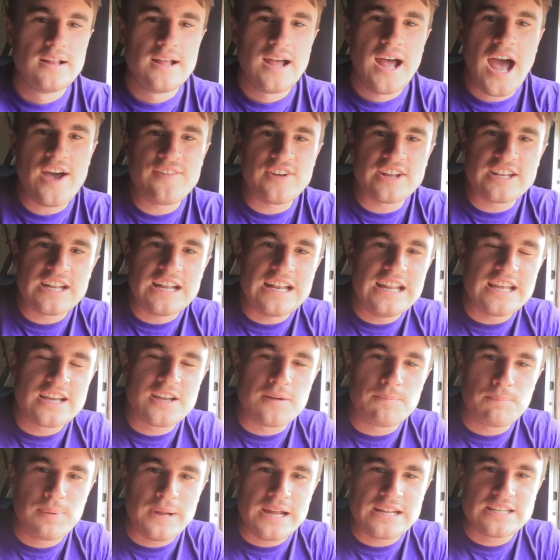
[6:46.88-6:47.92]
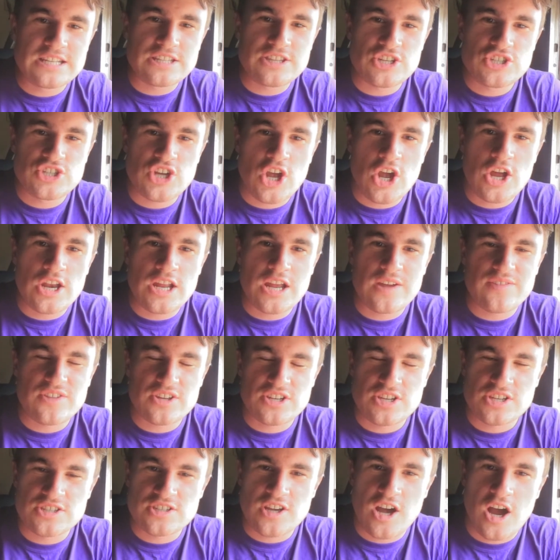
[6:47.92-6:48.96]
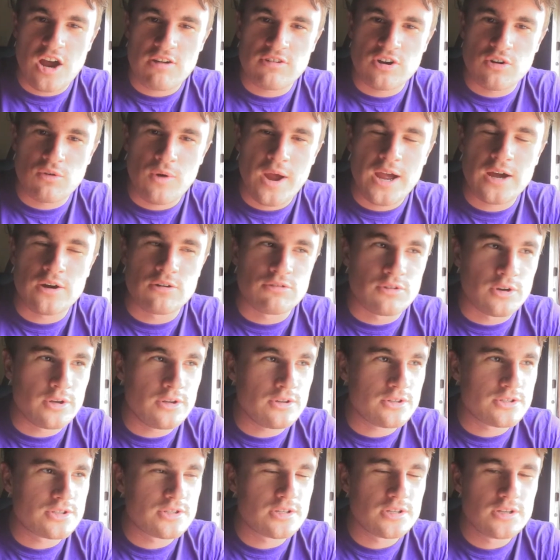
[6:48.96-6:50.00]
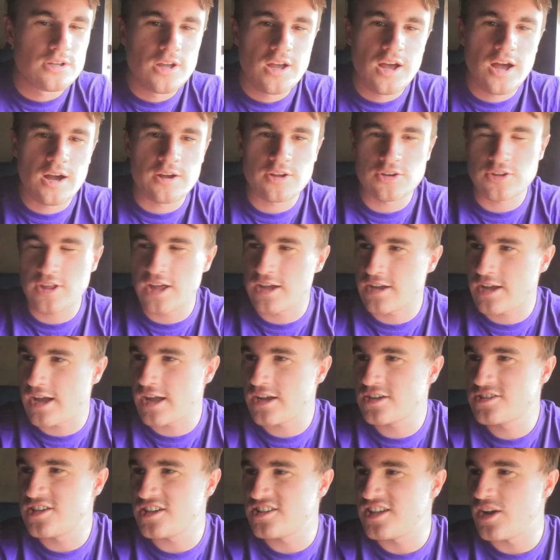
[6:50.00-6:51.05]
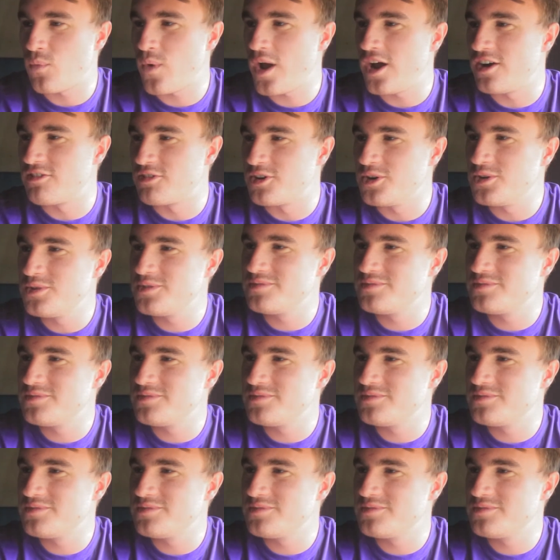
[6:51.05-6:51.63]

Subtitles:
Having nearly completed the journey of the Tazara Rail route, I'm going to do that again because I said whale route.